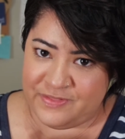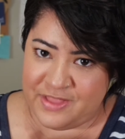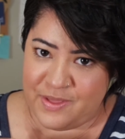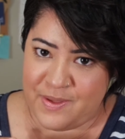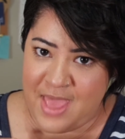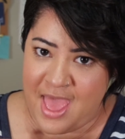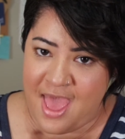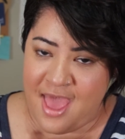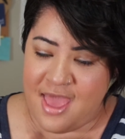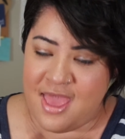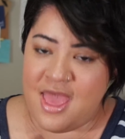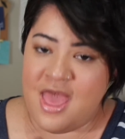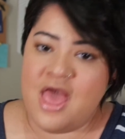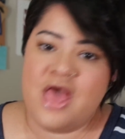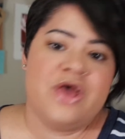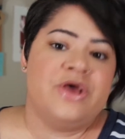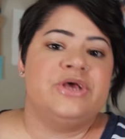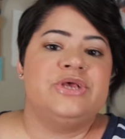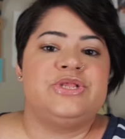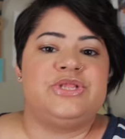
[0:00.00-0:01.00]
Okay?
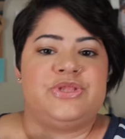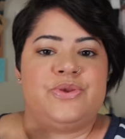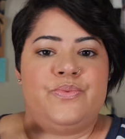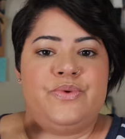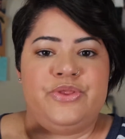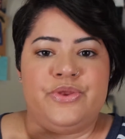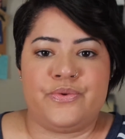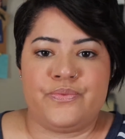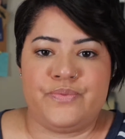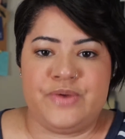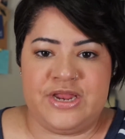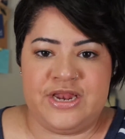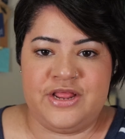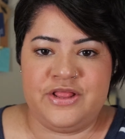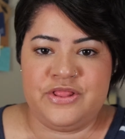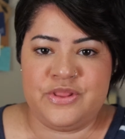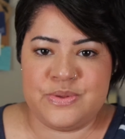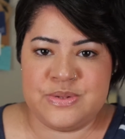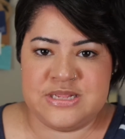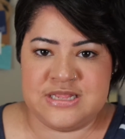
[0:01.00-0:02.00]
So when you're
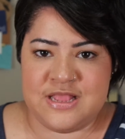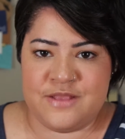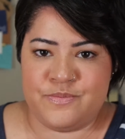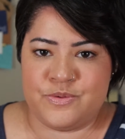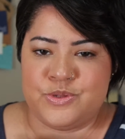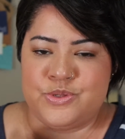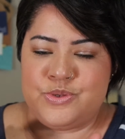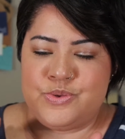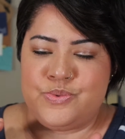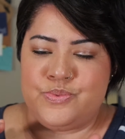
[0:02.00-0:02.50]
reading those labels,